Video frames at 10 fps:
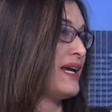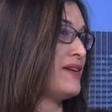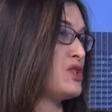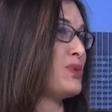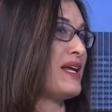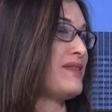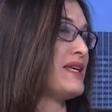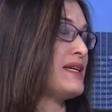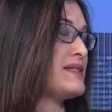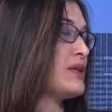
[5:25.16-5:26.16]
Here's what I
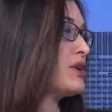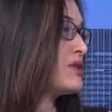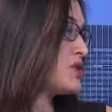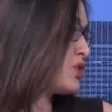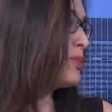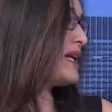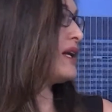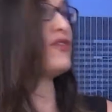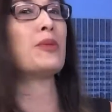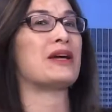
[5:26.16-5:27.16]
think is so
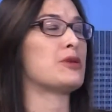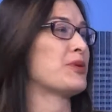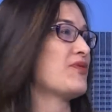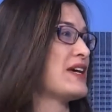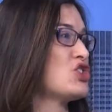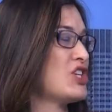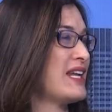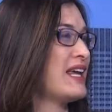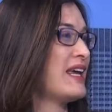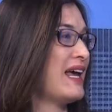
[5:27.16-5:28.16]
meaningful about the profession.